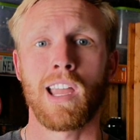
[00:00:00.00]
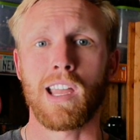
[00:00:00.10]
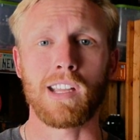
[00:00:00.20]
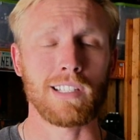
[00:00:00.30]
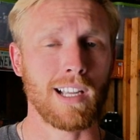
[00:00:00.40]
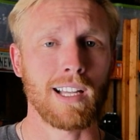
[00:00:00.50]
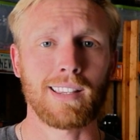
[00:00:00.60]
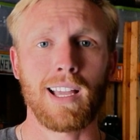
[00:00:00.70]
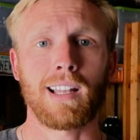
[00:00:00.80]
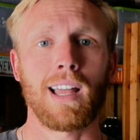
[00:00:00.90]
It's got
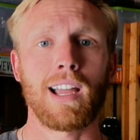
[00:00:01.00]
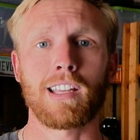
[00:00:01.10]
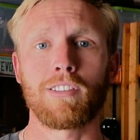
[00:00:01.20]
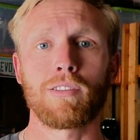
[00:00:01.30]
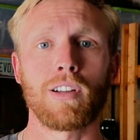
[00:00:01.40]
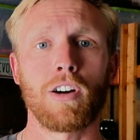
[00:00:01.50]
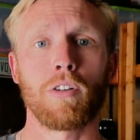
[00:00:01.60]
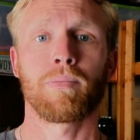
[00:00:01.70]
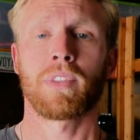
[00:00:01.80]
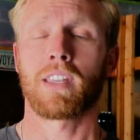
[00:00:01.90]
that lag, you
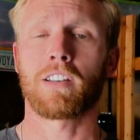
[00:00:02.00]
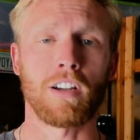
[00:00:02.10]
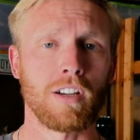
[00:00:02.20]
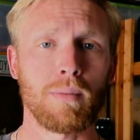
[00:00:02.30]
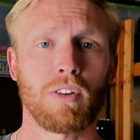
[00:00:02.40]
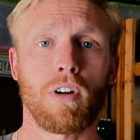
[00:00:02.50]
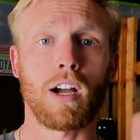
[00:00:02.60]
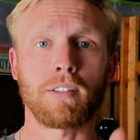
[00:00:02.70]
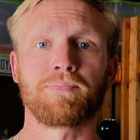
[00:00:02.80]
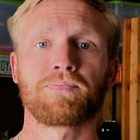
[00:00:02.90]
go. Now don't get me wrong.